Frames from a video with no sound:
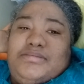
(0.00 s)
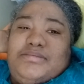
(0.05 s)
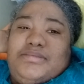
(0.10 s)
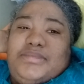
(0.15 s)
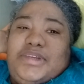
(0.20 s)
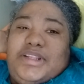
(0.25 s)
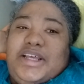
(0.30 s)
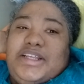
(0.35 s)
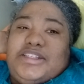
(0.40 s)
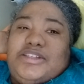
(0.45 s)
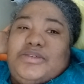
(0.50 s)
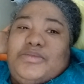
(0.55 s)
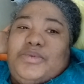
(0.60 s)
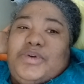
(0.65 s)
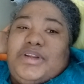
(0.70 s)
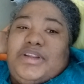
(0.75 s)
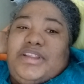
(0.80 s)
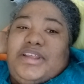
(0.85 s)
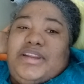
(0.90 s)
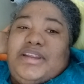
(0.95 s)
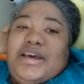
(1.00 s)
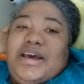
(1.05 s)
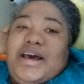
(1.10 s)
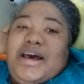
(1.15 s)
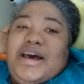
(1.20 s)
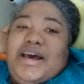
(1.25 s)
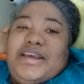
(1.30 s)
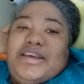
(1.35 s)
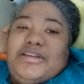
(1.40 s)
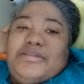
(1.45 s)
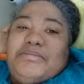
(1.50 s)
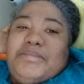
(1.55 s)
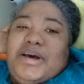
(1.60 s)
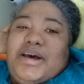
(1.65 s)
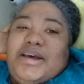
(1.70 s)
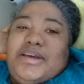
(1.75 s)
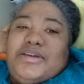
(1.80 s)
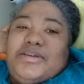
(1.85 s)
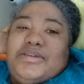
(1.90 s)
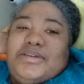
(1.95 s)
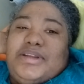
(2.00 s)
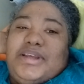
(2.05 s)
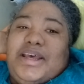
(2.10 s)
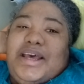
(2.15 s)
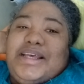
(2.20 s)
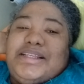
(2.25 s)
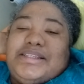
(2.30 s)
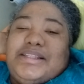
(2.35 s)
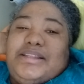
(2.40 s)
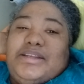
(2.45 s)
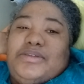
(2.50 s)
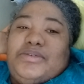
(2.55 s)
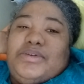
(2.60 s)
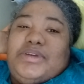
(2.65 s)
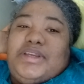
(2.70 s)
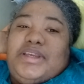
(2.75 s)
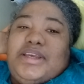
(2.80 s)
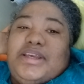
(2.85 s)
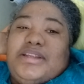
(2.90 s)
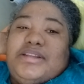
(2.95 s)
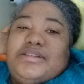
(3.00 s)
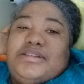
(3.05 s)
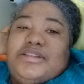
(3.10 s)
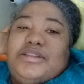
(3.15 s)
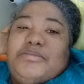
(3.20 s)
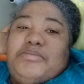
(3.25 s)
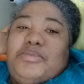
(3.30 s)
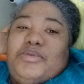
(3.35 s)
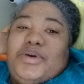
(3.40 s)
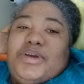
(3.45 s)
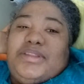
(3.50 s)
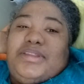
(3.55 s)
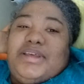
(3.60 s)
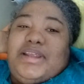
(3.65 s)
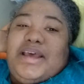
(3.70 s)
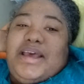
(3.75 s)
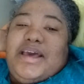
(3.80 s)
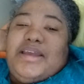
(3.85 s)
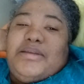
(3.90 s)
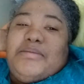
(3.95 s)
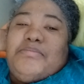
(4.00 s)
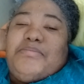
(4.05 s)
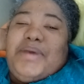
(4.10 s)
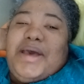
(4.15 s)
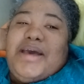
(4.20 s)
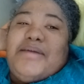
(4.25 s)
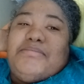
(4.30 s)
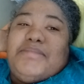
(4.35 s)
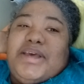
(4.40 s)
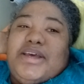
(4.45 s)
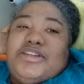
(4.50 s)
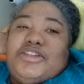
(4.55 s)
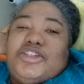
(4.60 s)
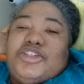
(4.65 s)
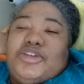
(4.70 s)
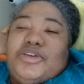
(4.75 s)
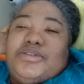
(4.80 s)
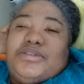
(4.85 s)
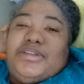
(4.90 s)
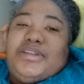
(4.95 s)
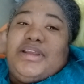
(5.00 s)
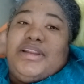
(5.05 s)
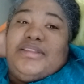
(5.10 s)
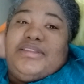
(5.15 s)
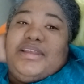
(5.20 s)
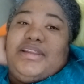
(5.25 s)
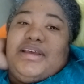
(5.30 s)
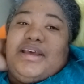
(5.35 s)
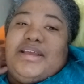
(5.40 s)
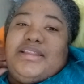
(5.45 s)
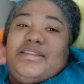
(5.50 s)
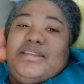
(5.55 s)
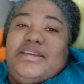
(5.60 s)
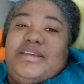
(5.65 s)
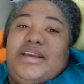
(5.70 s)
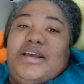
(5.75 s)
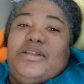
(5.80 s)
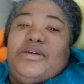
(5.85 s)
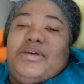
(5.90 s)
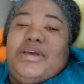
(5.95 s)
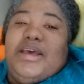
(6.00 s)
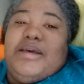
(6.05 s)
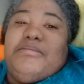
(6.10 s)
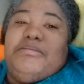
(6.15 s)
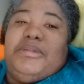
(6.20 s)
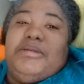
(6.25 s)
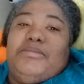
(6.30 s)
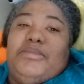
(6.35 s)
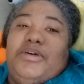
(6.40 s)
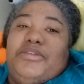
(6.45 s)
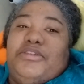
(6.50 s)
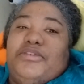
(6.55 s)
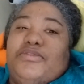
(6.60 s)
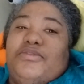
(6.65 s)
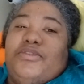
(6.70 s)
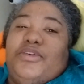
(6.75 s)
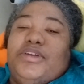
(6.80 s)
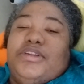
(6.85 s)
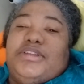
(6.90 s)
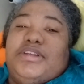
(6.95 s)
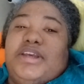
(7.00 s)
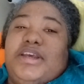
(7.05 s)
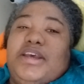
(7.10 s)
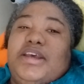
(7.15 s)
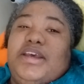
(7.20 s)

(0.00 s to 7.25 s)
And that's the one that I admired as a little kid, to the point that I had a Batman shirt that had the yellow emblem on the front,